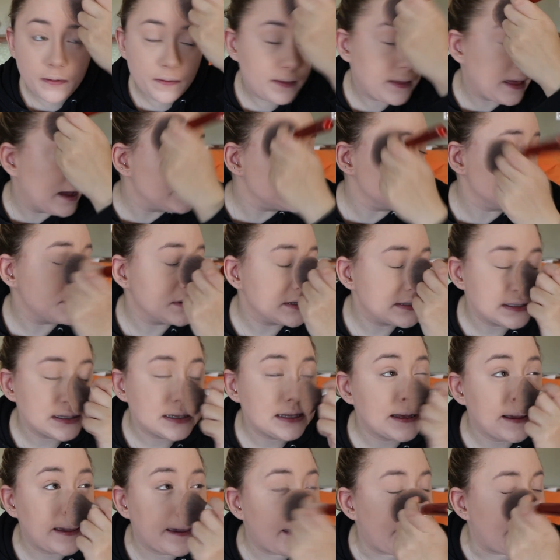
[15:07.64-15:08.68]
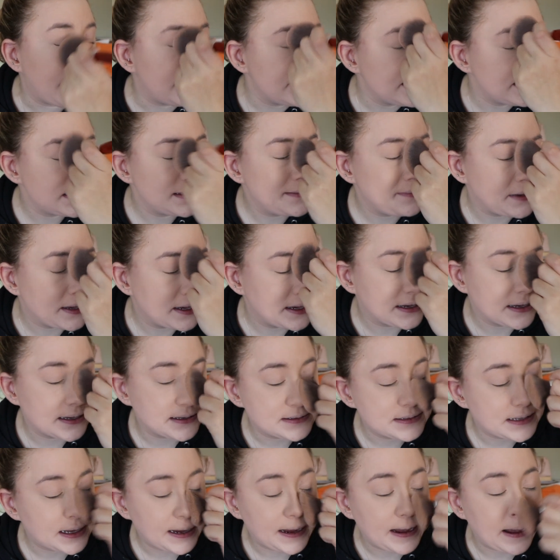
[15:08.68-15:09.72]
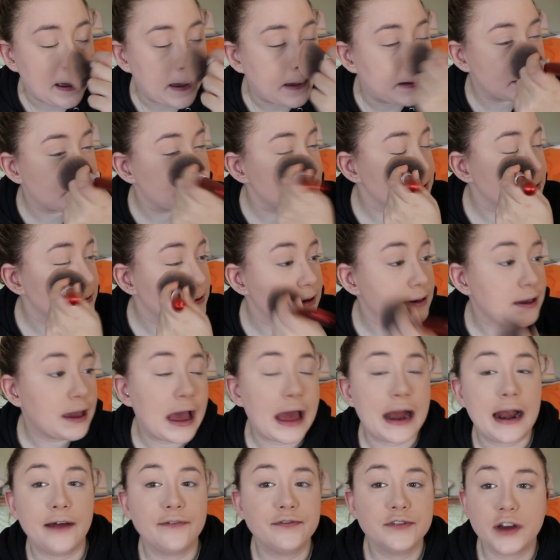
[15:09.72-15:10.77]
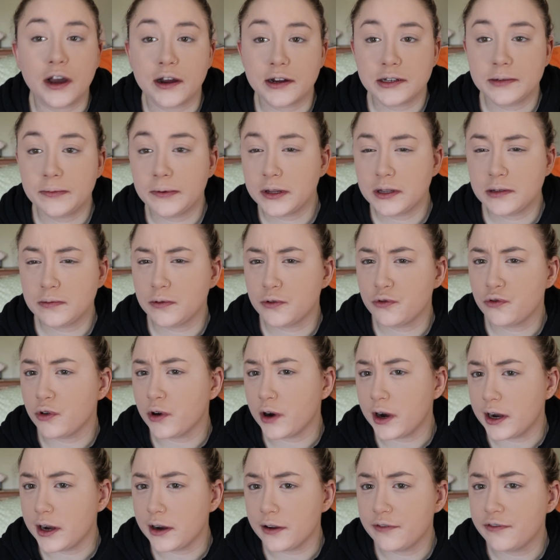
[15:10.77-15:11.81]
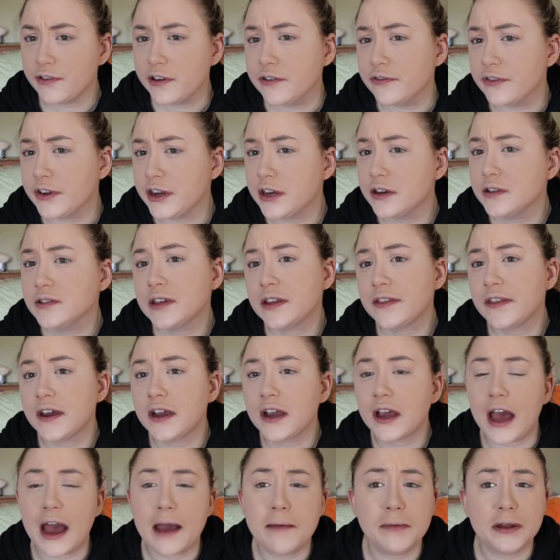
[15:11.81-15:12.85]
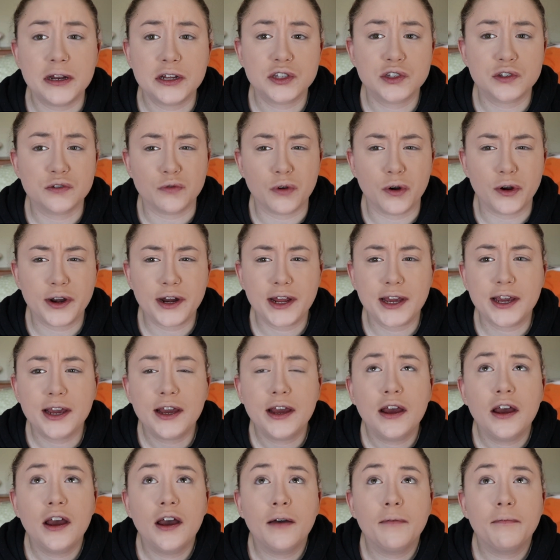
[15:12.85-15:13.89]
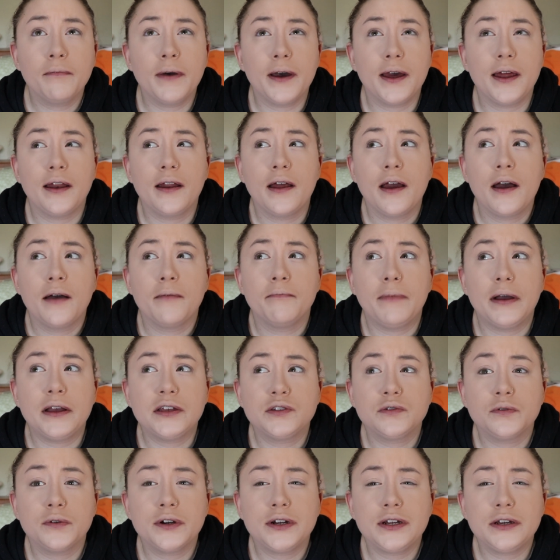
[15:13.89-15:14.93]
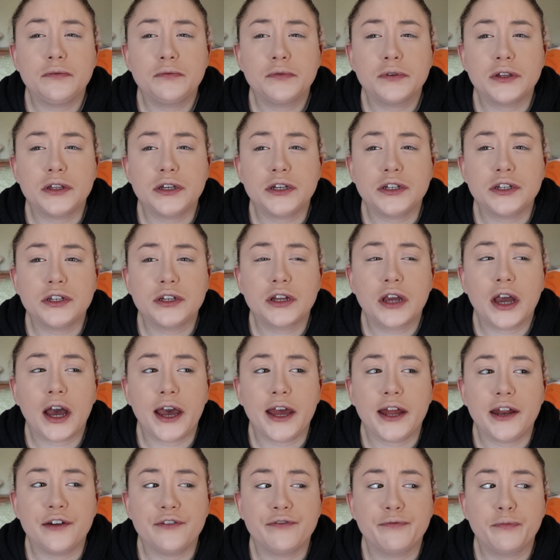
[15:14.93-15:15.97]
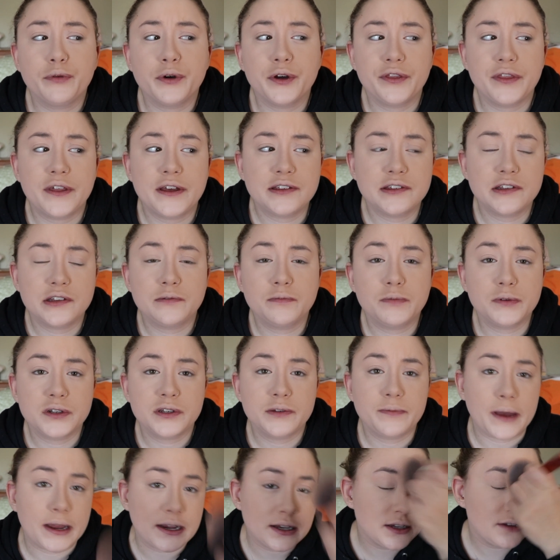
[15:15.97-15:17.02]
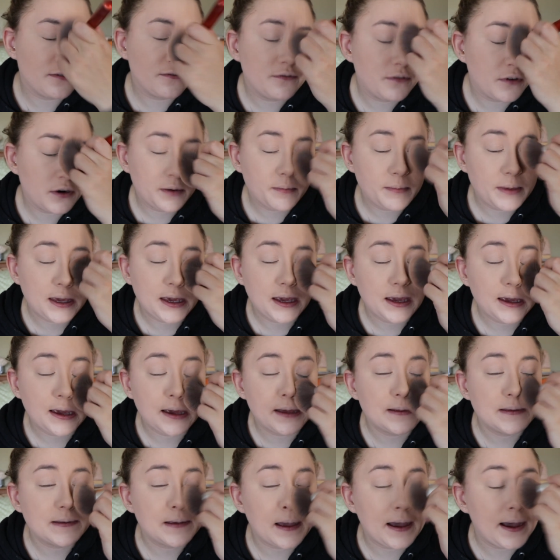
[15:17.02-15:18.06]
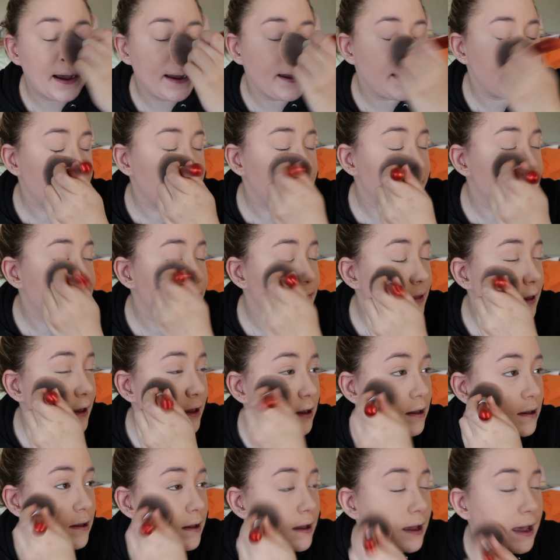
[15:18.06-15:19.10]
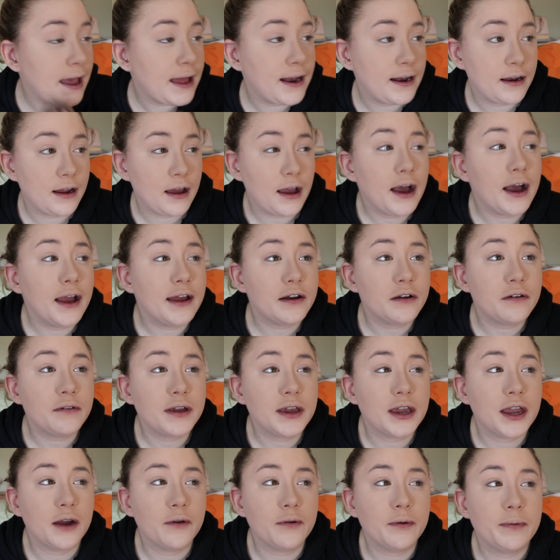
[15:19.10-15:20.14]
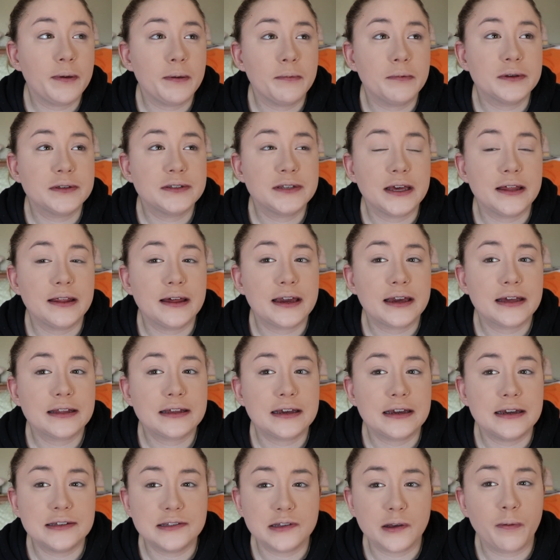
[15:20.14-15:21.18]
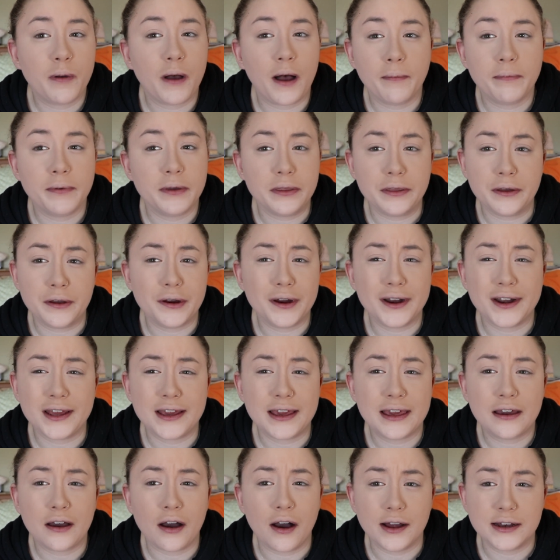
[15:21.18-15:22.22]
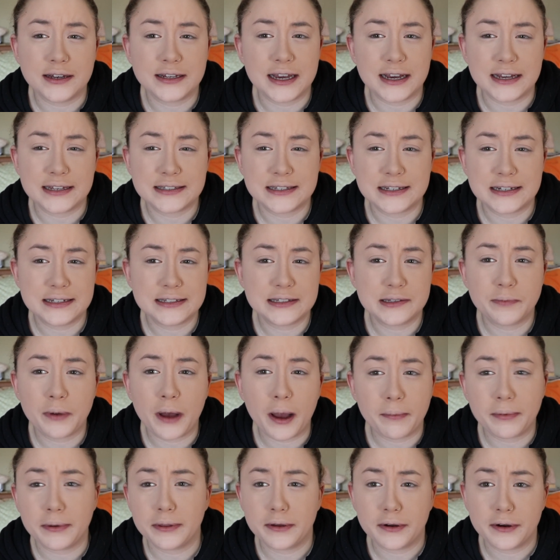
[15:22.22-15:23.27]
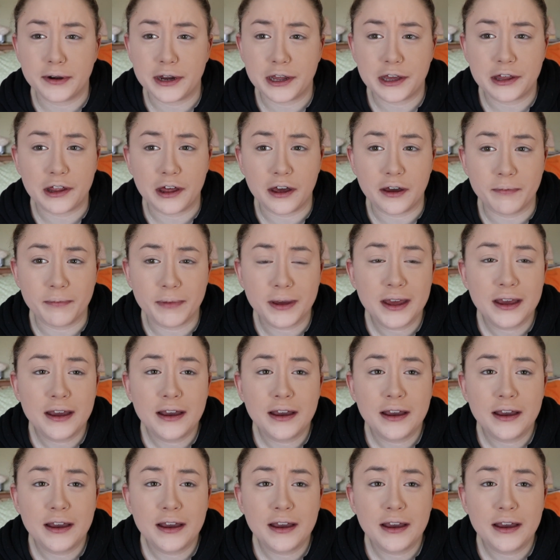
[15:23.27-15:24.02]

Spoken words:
that wasn't the case because I actually, and I've talked about this before in a few videos, I think, I'm in a sorority, but my sorority really kind of put things in perspective for me. It's kind of like, and I don't care what people say, like it is a popularity contest, it is a popularity club.